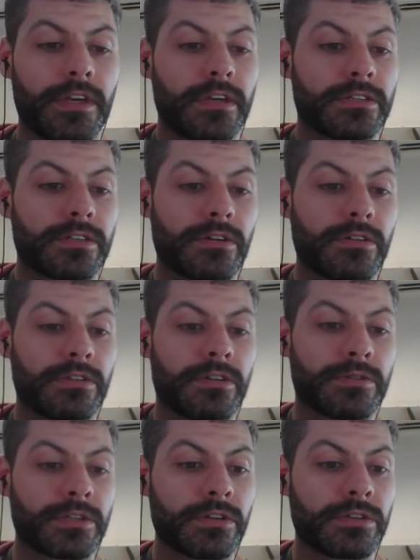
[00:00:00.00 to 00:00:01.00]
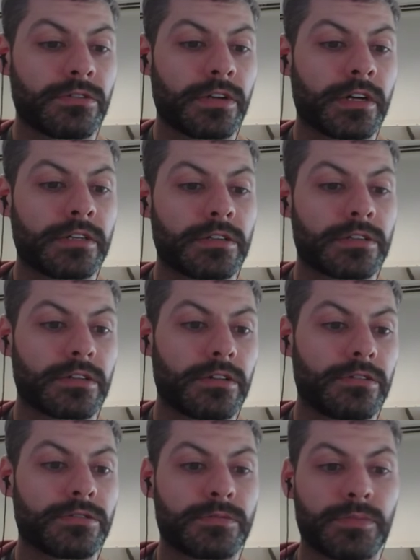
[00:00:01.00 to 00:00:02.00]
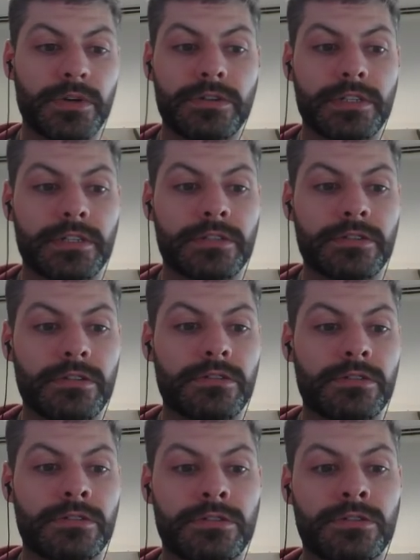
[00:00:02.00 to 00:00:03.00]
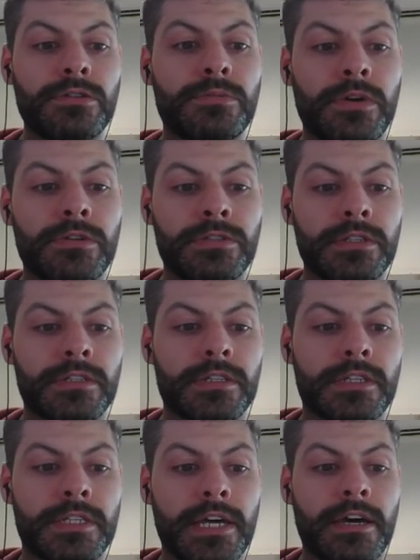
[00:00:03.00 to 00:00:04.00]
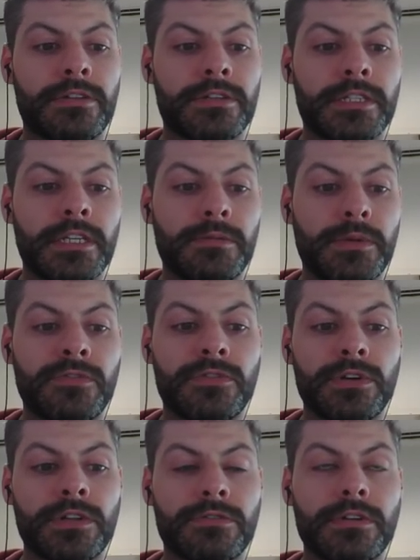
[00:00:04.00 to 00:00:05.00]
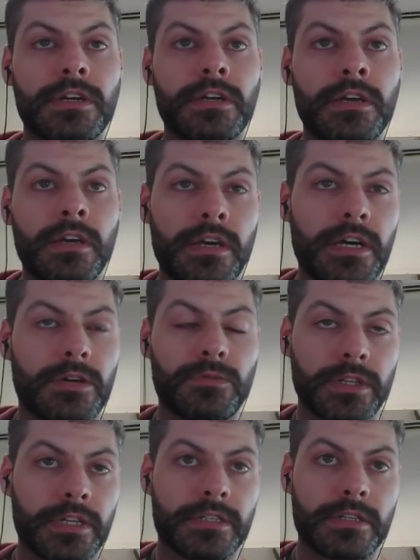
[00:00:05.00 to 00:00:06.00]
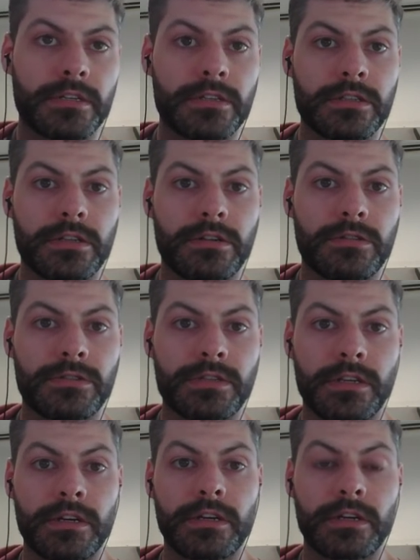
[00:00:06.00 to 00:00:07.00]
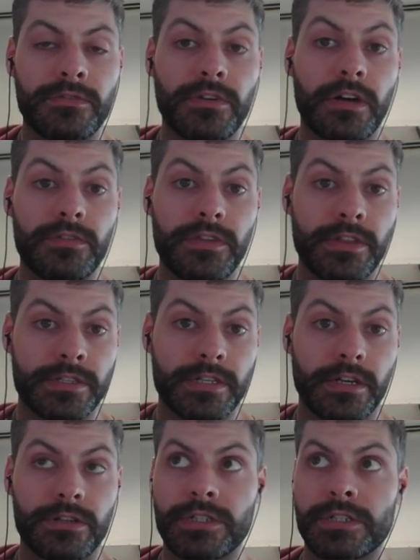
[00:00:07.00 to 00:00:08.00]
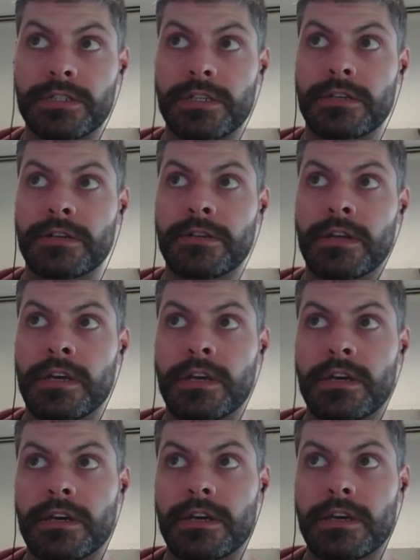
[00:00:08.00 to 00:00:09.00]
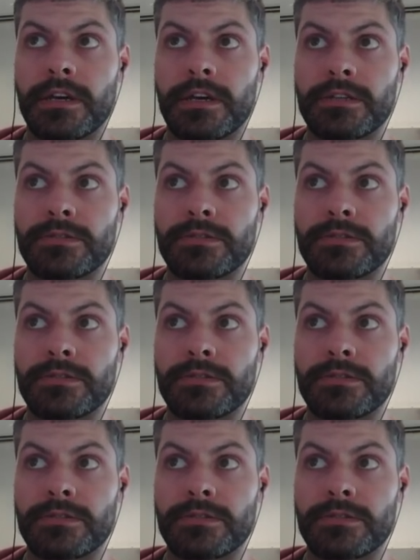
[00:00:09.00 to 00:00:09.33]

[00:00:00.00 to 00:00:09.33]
So there was also an undisclosed protein. So there's two proteins, the Tau, the TDP-43, and one that's undisclosed, involved in the Celgene deal. And